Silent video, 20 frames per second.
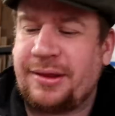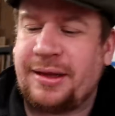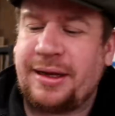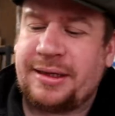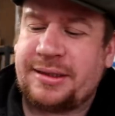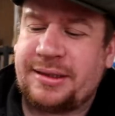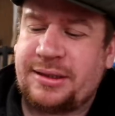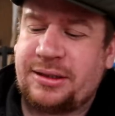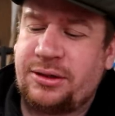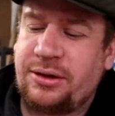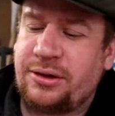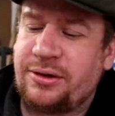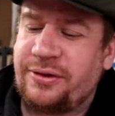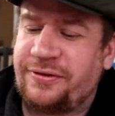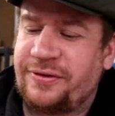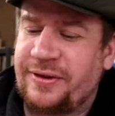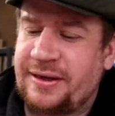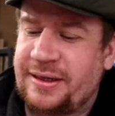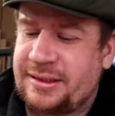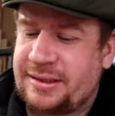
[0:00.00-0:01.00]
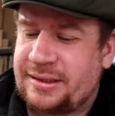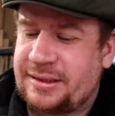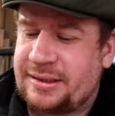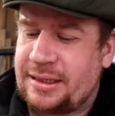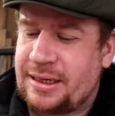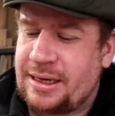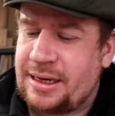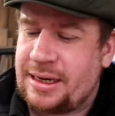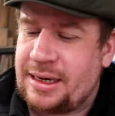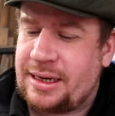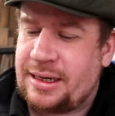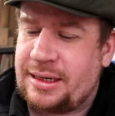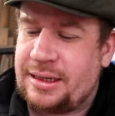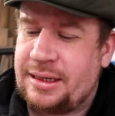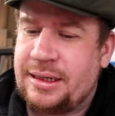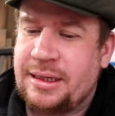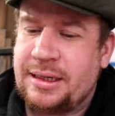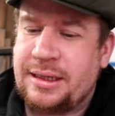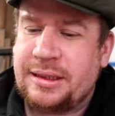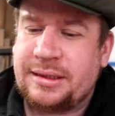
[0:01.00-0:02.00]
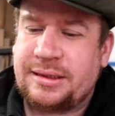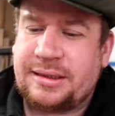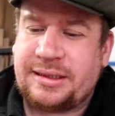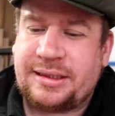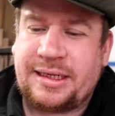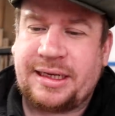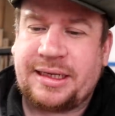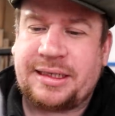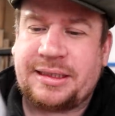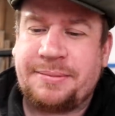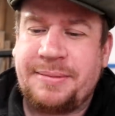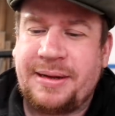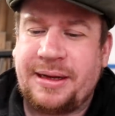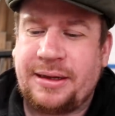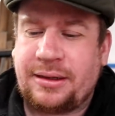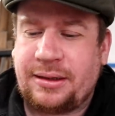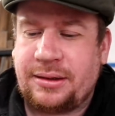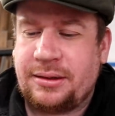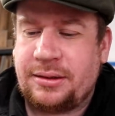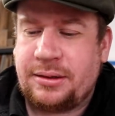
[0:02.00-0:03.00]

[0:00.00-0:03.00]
thick stuff. It's uh, six mil,